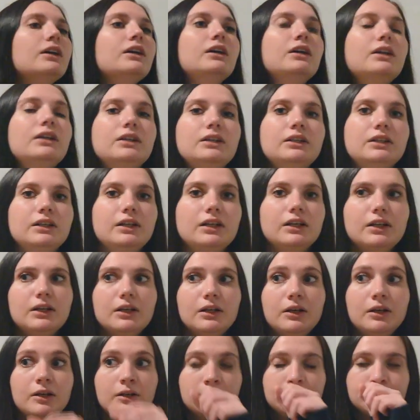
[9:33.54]

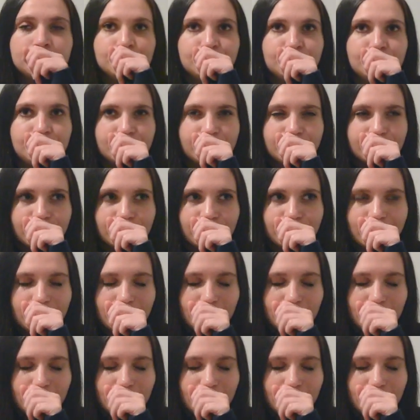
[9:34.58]
Nothing is said.